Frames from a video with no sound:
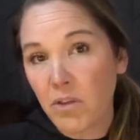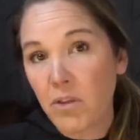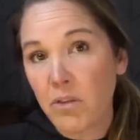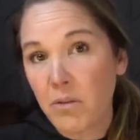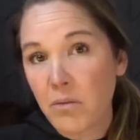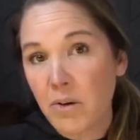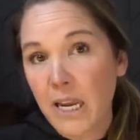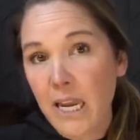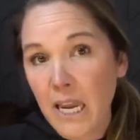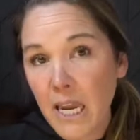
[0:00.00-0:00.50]

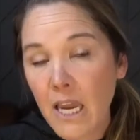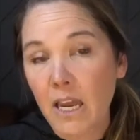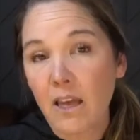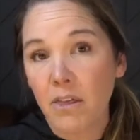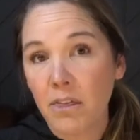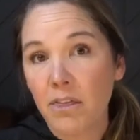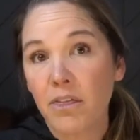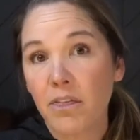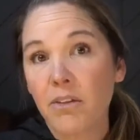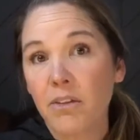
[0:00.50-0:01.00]
Three
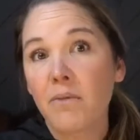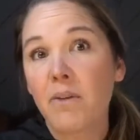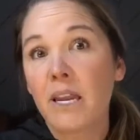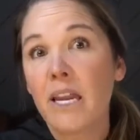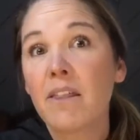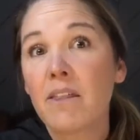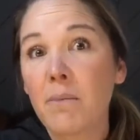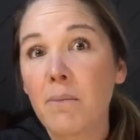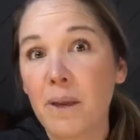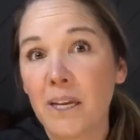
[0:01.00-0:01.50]

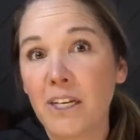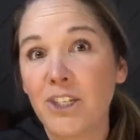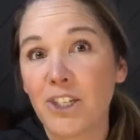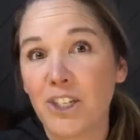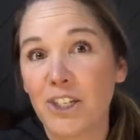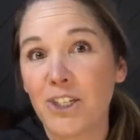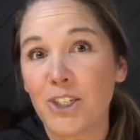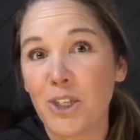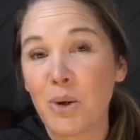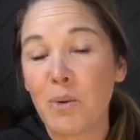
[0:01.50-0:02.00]
of the
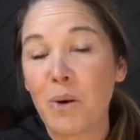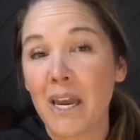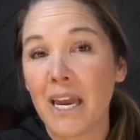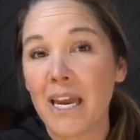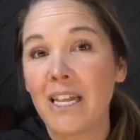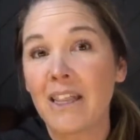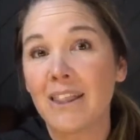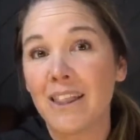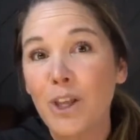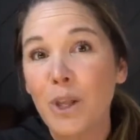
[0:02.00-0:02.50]
pitches, you
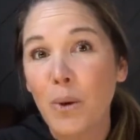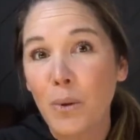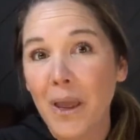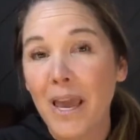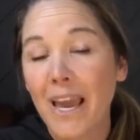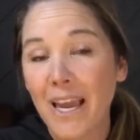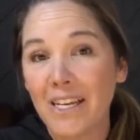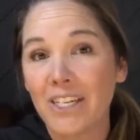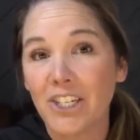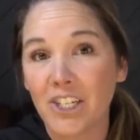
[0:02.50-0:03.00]
hit the
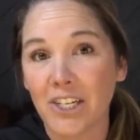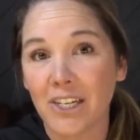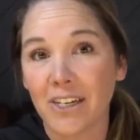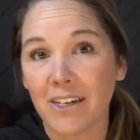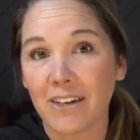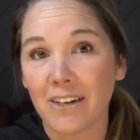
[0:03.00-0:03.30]
location.